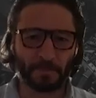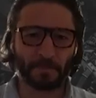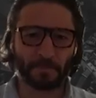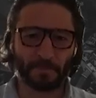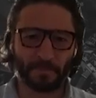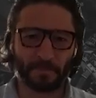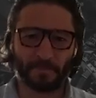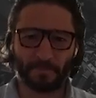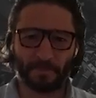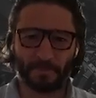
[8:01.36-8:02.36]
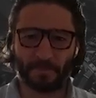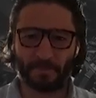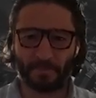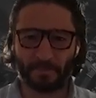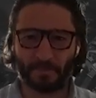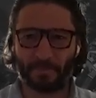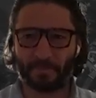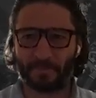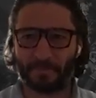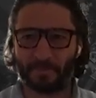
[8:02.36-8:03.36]

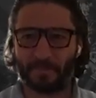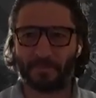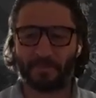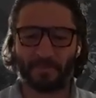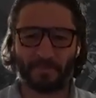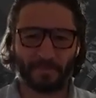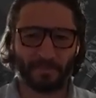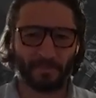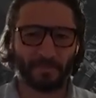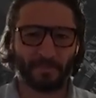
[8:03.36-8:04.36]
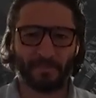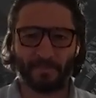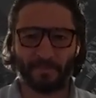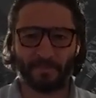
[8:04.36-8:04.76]
No words are spoken by the person on screen.